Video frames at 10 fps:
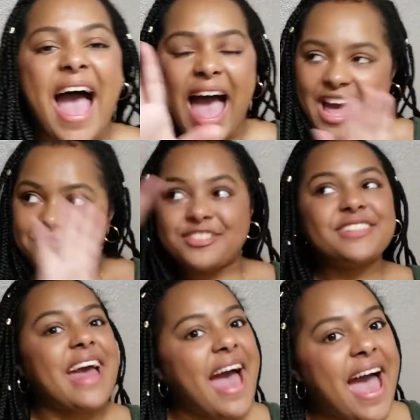After
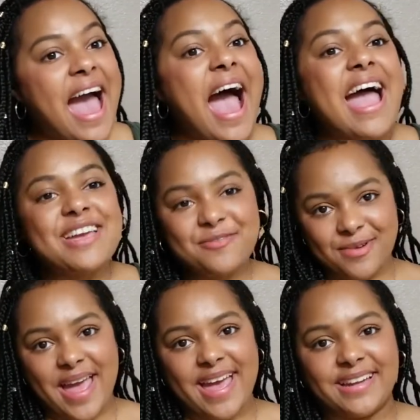that, I
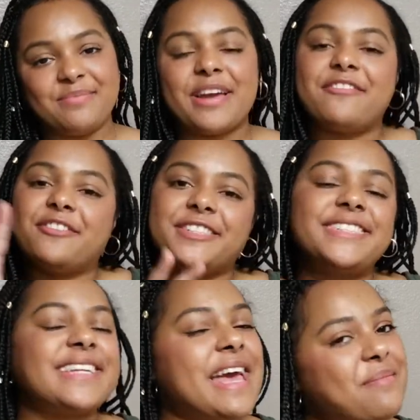read my
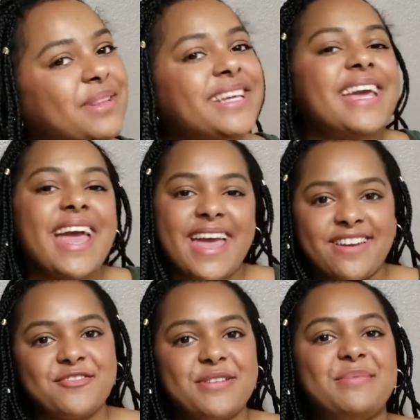first Emily
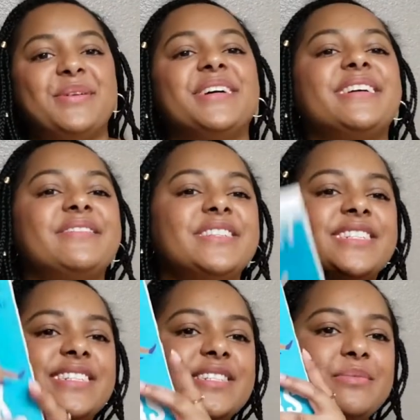Henry book, which
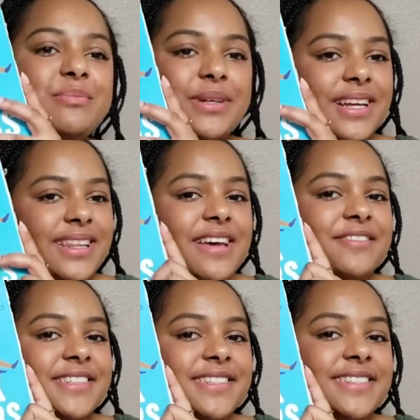is Book
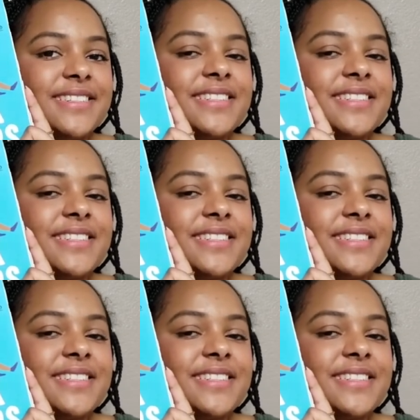Lovers.